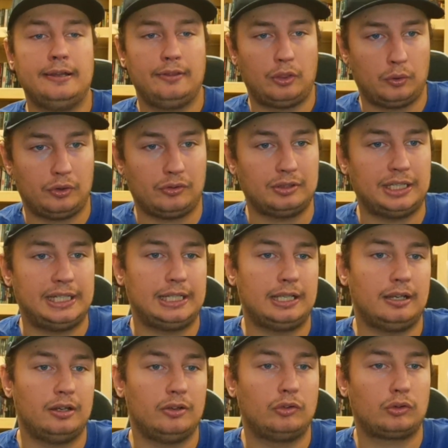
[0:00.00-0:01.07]
There is a link
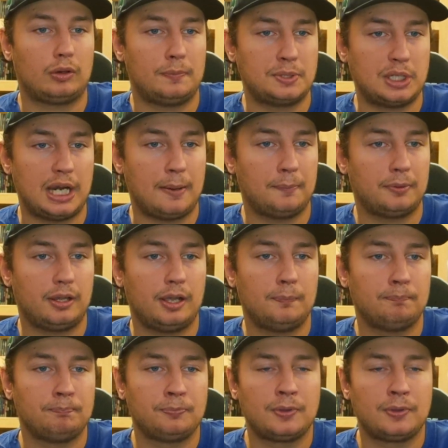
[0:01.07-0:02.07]
in the description down below.